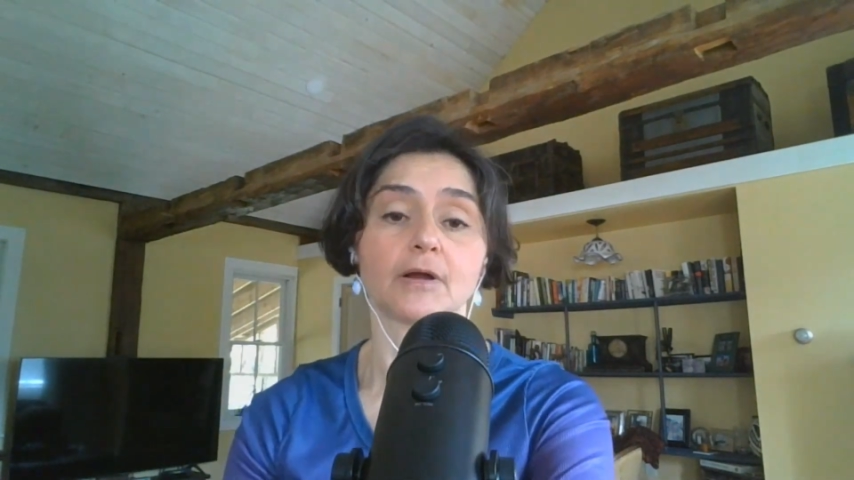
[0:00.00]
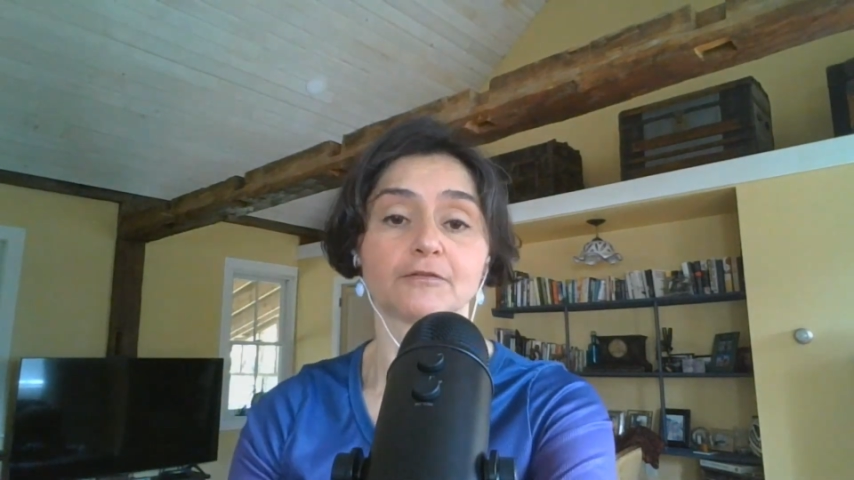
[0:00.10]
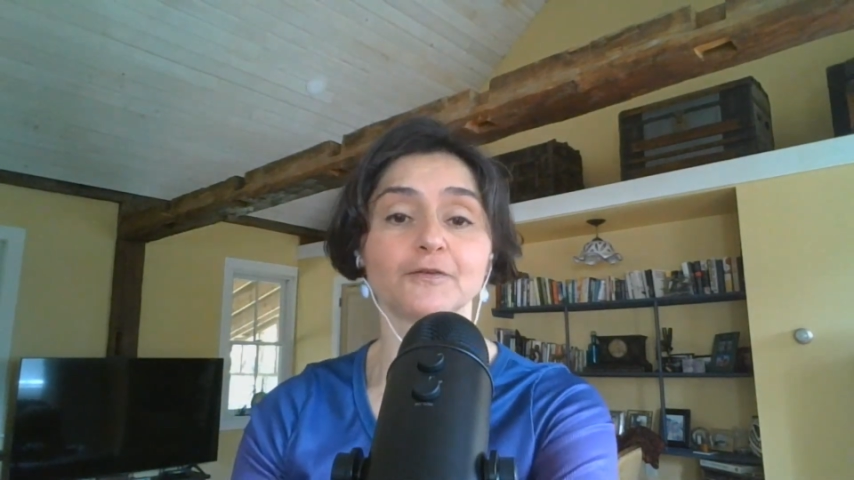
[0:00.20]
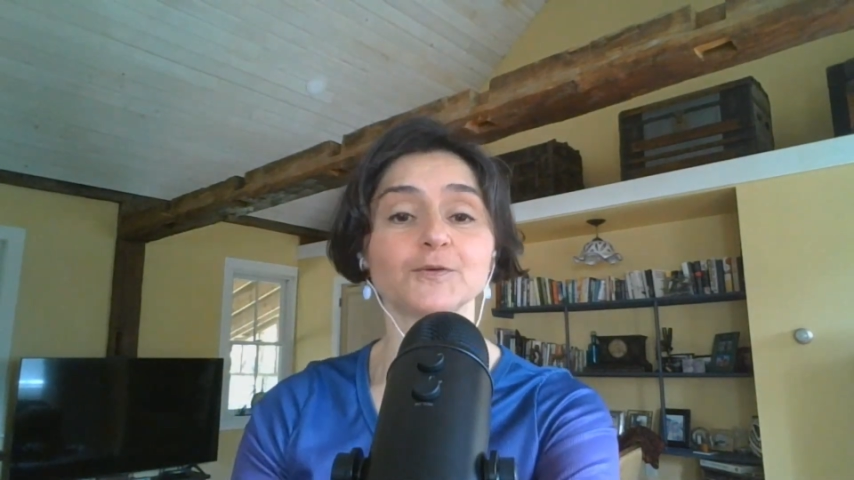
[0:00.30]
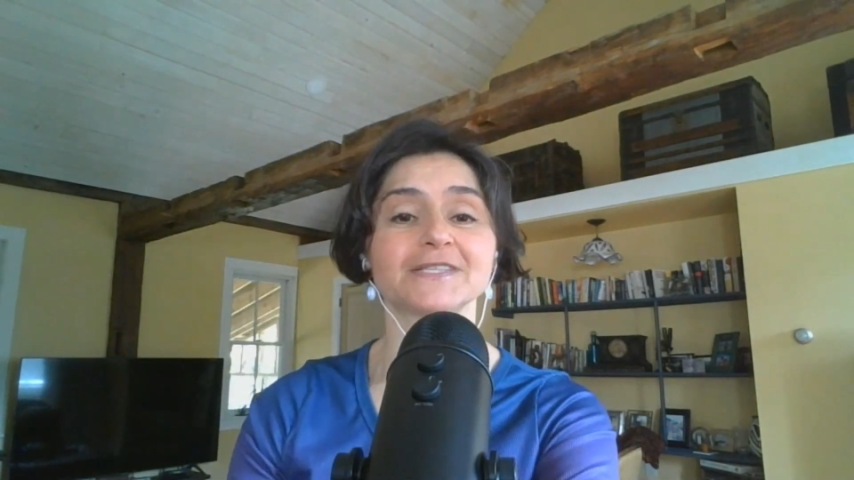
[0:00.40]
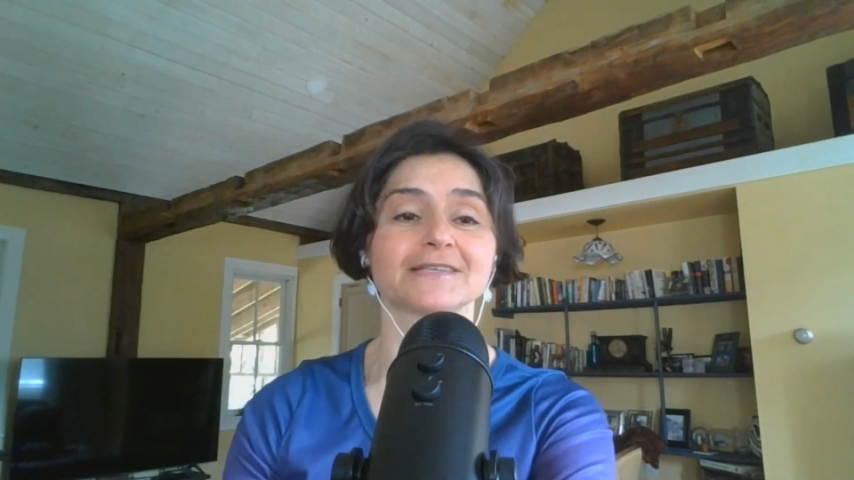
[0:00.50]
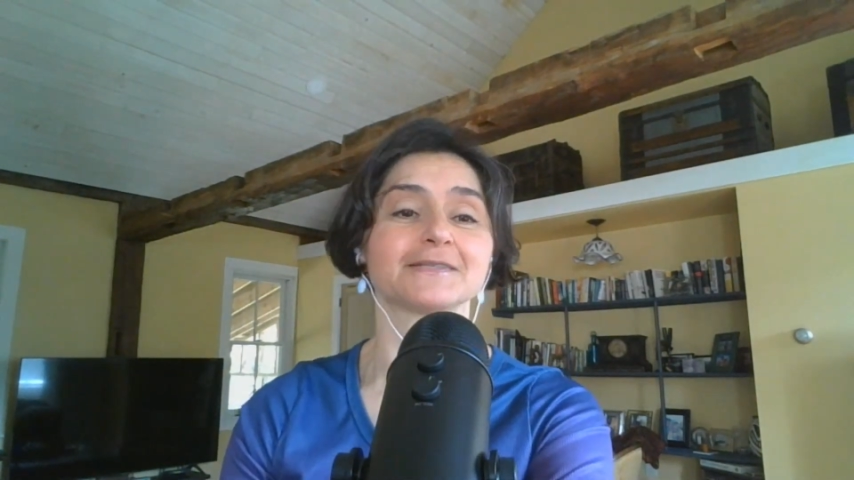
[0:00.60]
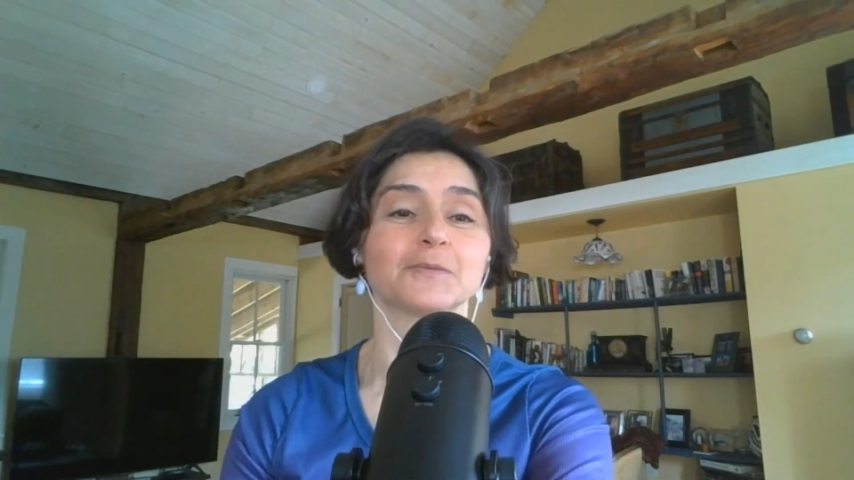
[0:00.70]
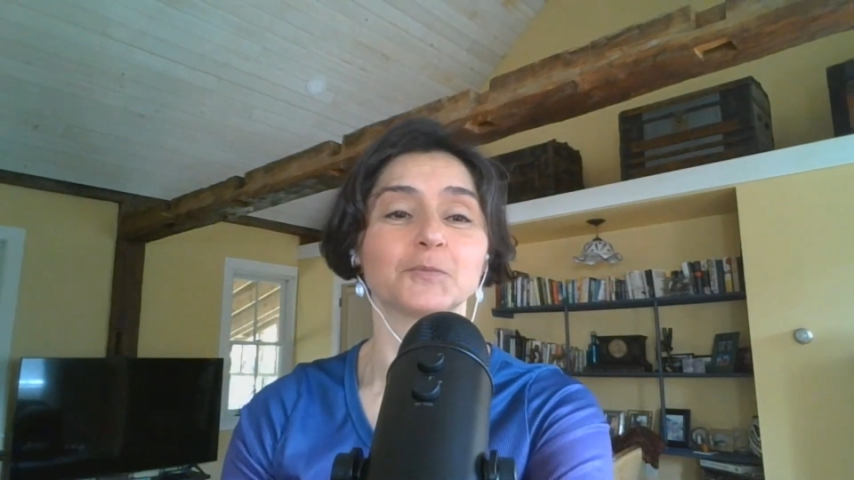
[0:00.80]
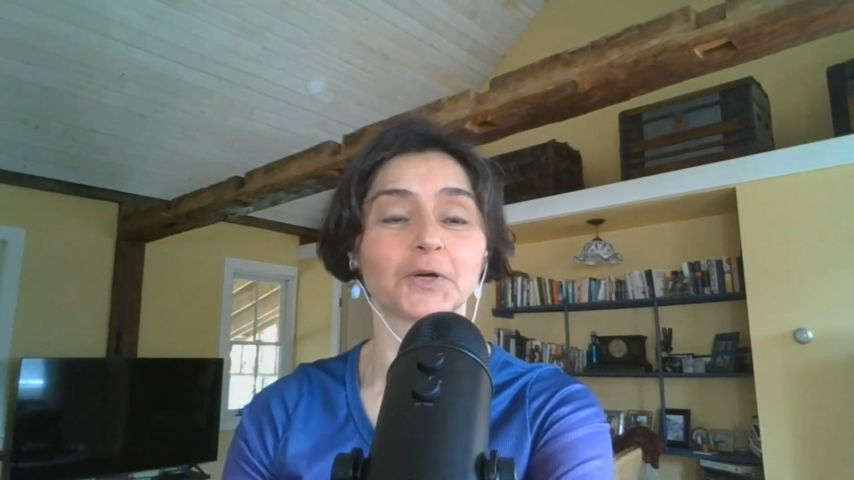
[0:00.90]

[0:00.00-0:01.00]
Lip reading: our food system